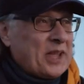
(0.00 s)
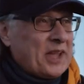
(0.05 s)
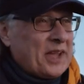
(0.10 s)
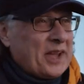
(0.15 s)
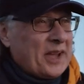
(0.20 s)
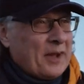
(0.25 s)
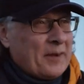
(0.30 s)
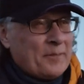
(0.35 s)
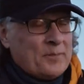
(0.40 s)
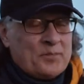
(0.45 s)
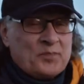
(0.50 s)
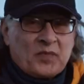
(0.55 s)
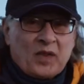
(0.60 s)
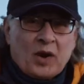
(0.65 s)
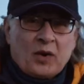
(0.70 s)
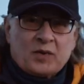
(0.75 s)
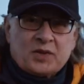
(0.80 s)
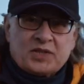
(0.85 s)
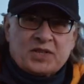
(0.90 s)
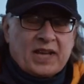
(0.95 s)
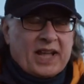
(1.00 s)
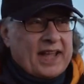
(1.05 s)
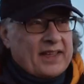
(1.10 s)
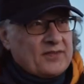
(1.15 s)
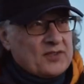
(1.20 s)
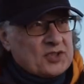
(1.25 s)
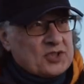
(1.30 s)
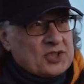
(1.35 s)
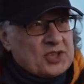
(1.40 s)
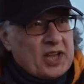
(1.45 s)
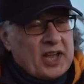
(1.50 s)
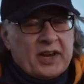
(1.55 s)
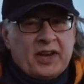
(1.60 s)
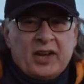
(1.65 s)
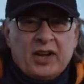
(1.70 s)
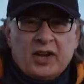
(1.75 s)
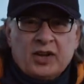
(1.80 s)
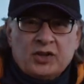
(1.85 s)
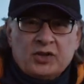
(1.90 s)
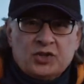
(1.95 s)
of year, was to get the sun
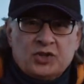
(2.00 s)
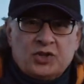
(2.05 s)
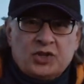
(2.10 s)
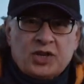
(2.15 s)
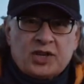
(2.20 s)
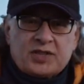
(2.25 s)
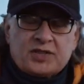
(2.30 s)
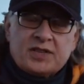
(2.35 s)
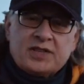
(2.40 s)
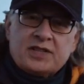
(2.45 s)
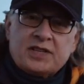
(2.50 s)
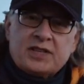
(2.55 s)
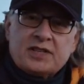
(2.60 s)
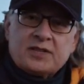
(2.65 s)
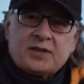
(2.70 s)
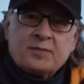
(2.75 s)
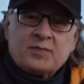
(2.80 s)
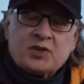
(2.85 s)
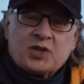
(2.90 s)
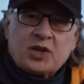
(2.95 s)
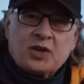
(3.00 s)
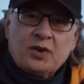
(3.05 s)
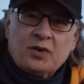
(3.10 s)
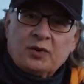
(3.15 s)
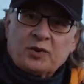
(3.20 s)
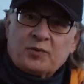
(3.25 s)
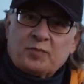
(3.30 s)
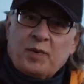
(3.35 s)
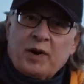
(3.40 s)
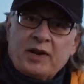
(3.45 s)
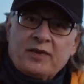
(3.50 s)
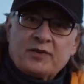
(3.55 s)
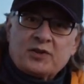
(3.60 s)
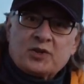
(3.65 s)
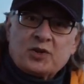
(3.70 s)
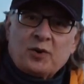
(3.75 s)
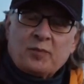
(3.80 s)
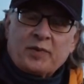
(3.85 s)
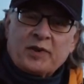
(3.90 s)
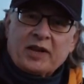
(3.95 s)
just as it's obscured by the
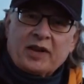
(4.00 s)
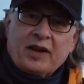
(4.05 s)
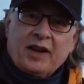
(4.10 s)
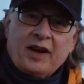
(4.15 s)
top of the